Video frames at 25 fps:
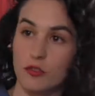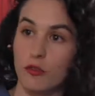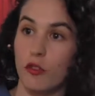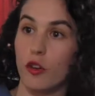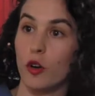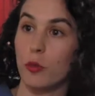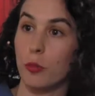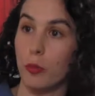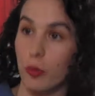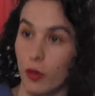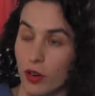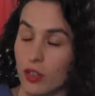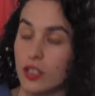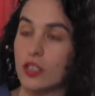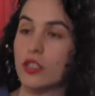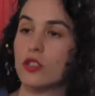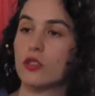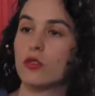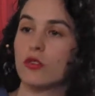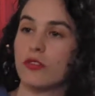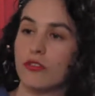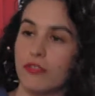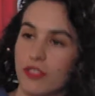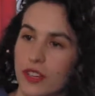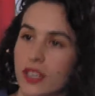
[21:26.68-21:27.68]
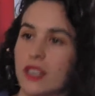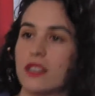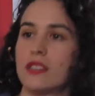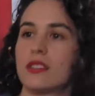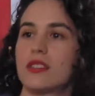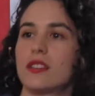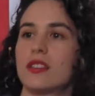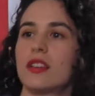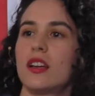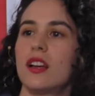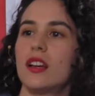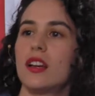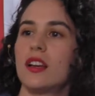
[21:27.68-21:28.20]
4 points, you
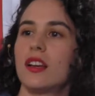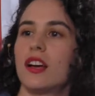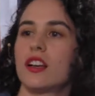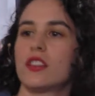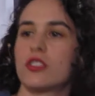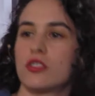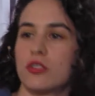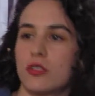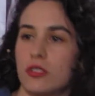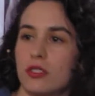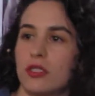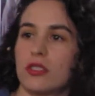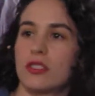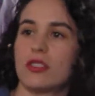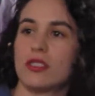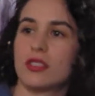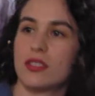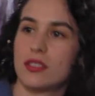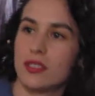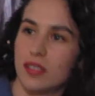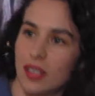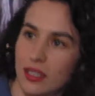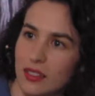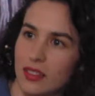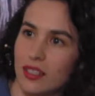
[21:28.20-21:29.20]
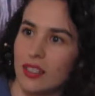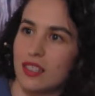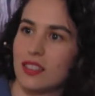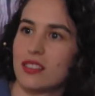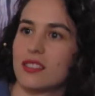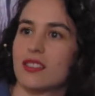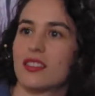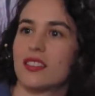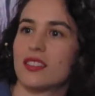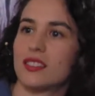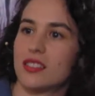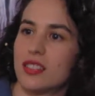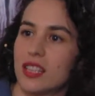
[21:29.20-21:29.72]
fix a certain aesthetics
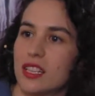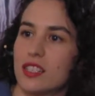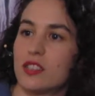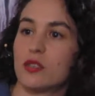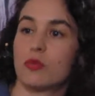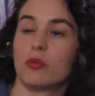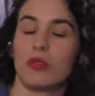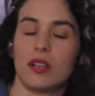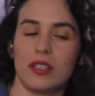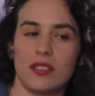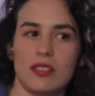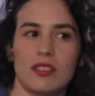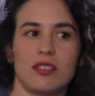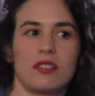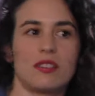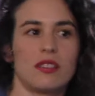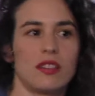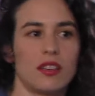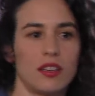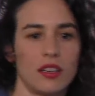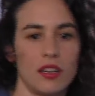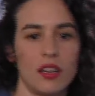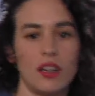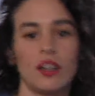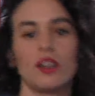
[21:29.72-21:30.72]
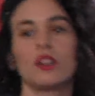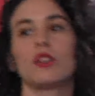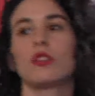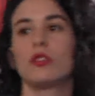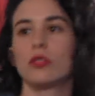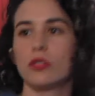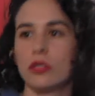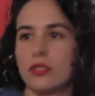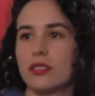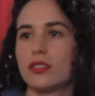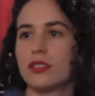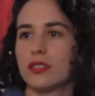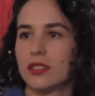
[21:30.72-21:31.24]
that says what is the
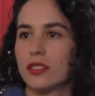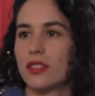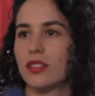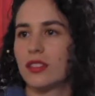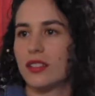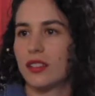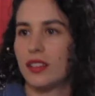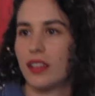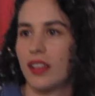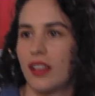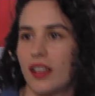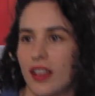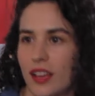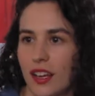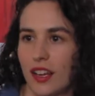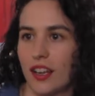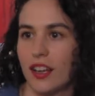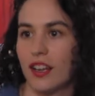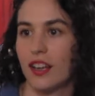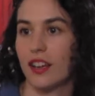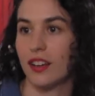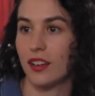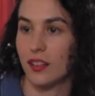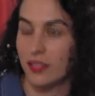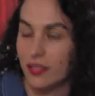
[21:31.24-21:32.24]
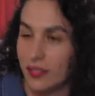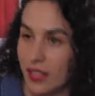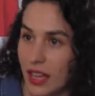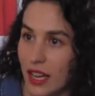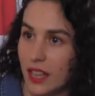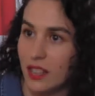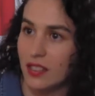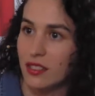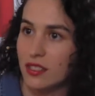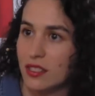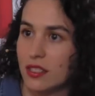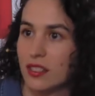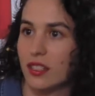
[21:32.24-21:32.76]
good
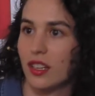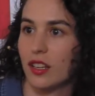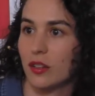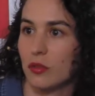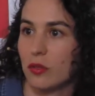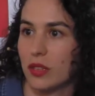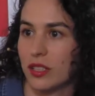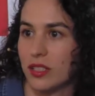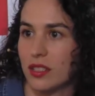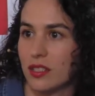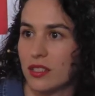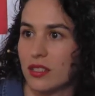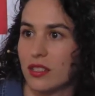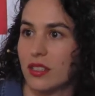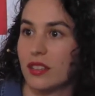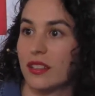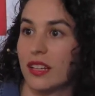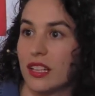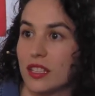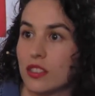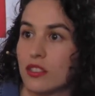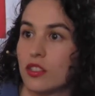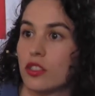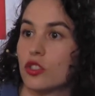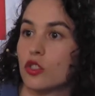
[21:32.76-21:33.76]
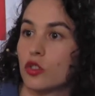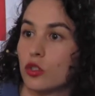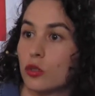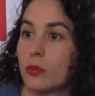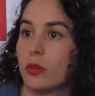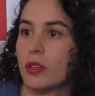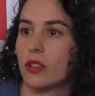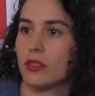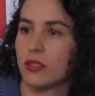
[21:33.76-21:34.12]
dance and what is the dance that should be on